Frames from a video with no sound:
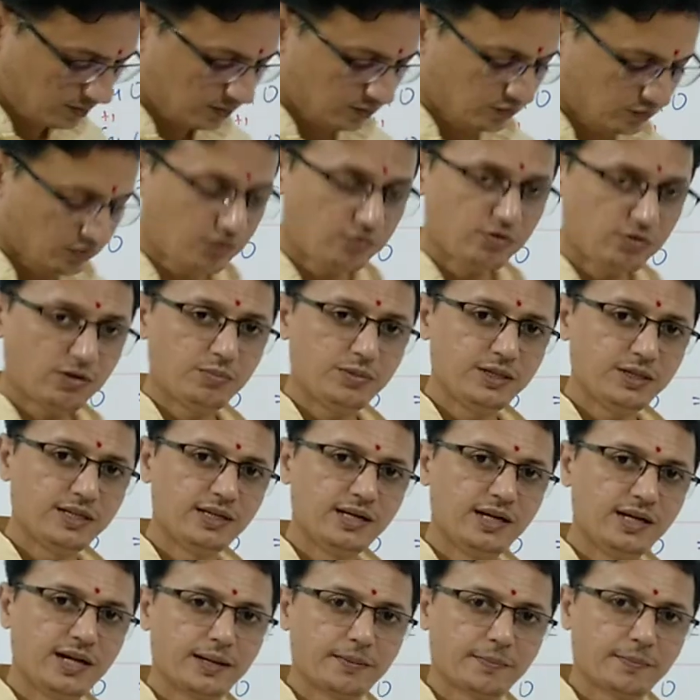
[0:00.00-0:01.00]
what will be
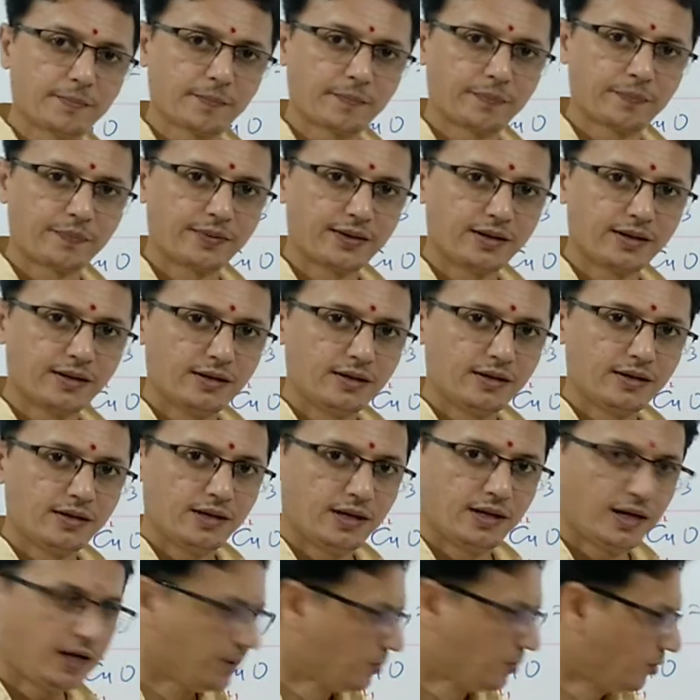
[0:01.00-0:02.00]
the name?
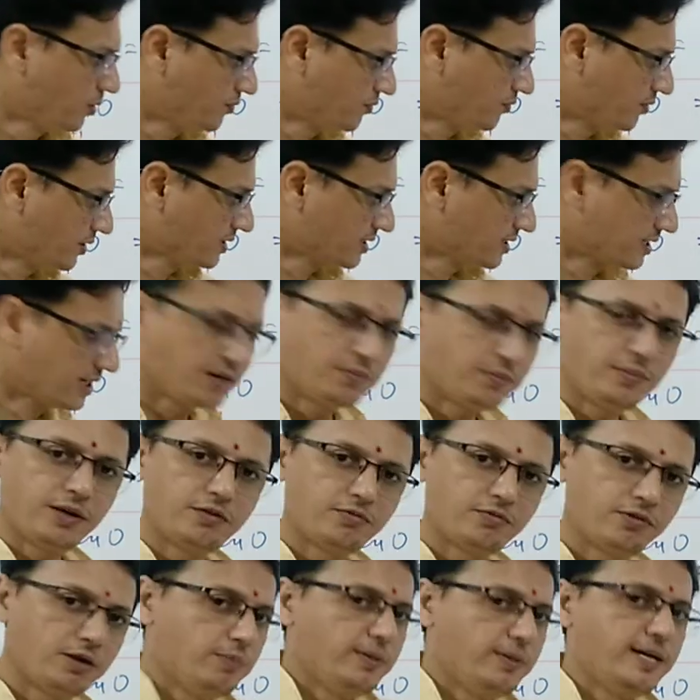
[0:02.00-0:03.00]
Name of first
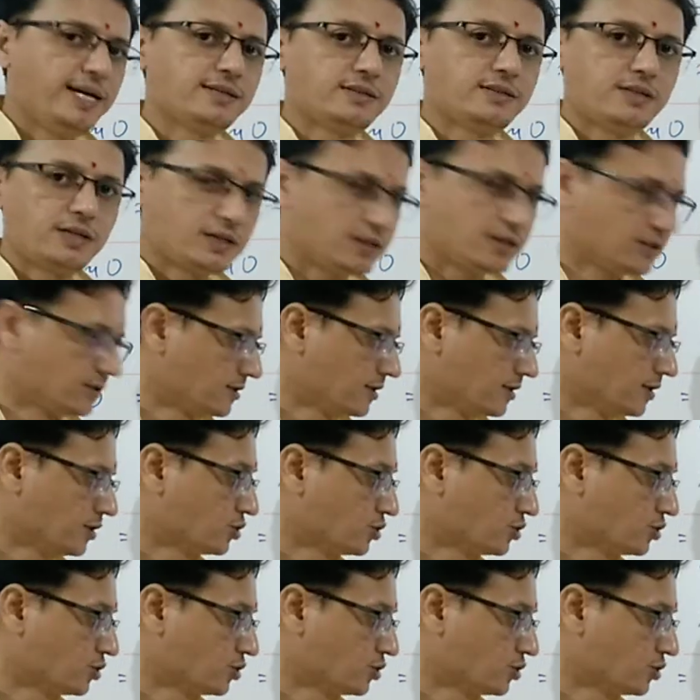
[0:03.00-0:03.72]
element will be as it is,